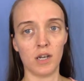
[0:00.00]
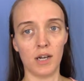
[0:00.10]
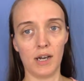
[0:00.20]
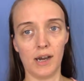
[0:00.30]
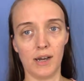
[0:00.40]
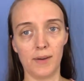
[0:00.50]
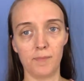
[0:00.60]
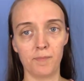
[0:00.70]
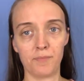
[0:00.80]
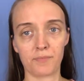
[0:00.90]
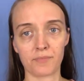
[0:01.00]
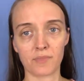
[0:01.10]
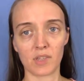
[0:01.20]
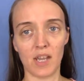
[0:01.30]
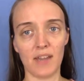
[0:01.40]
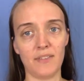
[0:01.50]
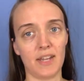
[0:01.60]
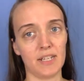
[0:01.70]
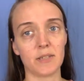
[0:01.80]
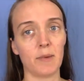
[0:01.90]
And that
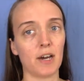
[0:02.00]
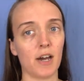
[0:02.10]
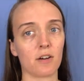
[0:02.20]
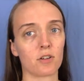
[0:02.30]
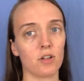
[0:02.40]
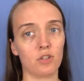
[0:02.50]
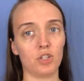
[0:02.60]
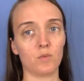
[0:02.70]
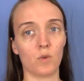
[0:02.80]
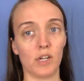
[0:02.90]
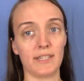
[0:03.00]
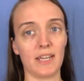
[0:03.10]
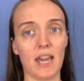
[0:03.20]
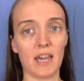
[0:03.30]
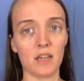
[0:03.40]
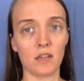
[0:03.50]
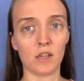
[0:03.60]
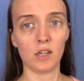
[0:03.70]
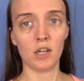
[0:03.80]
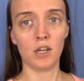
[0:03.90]
is about how close you want to get.
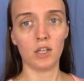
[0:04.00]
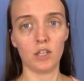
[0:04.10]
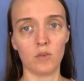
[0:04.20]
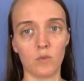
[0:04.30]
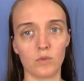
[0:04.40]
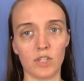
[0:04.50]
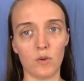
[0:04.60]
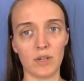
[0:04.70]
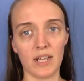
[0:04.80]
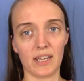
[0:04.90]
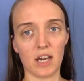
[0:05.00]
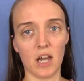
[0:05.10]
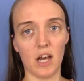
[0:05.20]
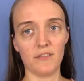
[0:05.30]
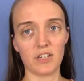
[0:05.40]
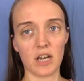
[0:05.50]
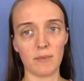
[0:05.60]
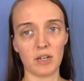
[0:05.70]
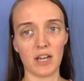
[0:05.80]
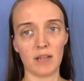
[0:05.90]
You don't want to, like, cut off the top of
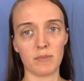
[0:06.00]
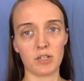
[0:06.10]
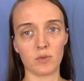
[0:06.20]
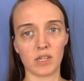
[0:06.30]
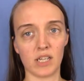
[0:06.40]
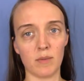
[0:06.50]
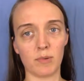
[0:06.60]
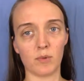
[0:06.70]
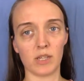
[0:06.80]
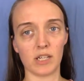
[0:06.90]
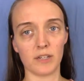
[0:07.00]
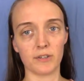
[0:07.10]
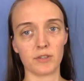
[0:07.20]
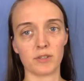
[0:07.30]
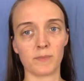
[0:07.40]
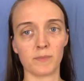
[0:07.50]
your head, but you want to keep it really close.